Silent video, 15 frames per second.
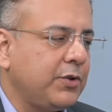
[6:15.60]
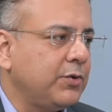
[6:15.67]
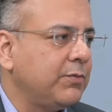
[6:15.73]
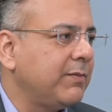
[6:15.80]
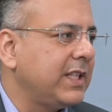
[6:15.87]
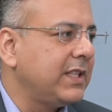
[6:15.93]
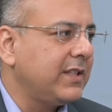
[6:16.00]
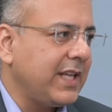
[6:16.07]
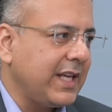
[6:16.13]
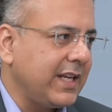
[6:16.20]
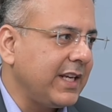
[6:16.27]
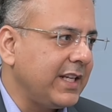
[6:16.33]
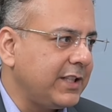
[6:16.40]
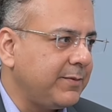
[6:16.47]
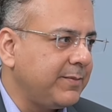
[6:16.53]
2 month
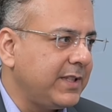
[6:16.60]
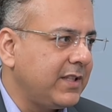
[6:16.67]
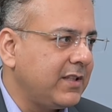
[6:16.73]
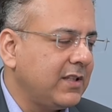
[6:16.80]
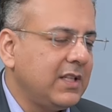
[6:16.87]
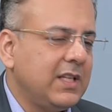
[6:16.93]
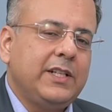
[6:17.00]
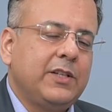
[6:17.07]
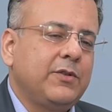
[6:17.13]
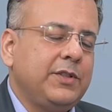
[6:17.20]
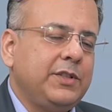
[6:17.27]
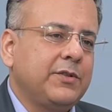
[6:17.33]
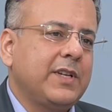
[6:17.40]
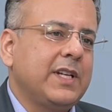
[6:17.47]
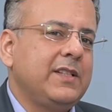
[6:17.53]
engagement.
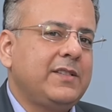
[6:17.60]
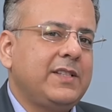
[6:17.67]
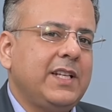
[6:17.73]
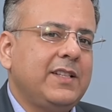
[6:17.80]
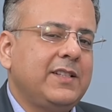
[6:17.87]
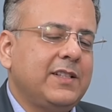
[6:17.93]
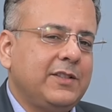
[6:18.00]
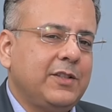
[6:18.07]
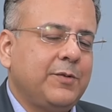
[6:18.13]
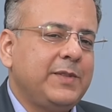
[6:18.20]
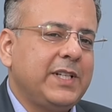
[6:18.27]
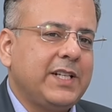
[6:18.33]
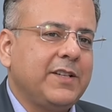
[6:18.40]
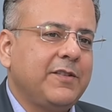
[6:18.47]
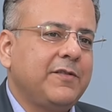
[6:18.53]
You can say that the
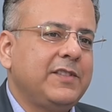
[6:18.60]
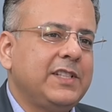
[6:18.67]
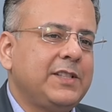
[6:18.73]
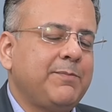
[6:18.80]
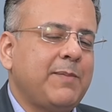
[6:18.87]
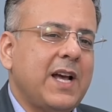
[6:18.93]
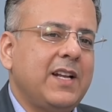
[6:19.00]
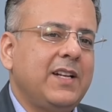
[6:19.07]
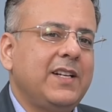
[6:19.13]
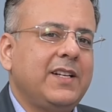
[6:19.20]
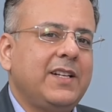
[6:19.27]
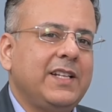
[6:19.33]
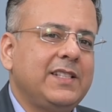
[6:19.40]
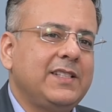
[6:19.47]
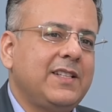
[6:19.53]
objective of this pilot
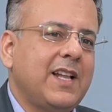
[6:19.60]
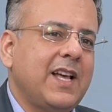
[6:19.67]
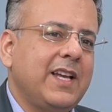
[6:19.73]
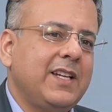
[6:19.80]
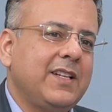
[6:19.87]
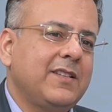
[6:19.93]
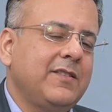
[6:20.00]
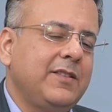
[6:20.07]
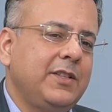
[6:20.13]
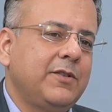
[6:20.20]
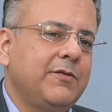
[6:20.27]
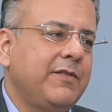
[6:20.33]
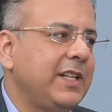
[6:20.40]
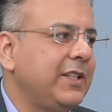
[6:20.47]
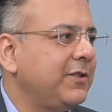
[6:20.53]
is like,
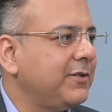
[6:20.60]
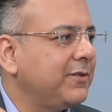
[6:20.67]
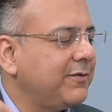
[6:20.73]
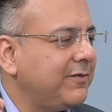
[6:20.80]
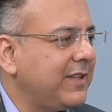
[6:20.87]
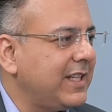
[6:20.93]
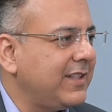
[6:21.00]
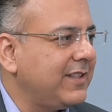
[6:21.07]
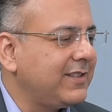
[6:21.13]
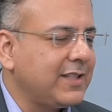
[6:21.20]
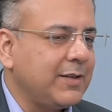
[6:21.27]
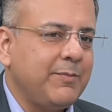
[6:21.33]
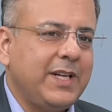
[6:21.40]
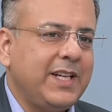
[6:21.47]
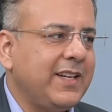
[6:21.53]
when
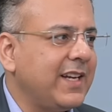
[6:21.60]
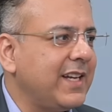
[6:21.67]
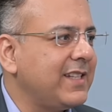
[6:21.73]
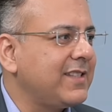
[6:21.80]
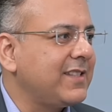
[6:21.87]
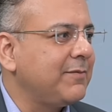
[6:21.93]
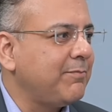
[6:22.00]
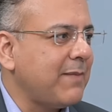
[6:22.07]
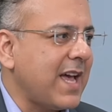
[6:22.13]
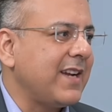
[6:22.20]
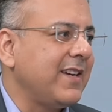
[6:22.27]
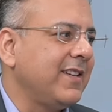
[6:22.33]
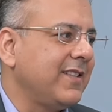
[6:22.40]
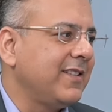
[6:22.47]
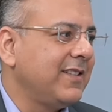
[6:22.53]
somebody gets married.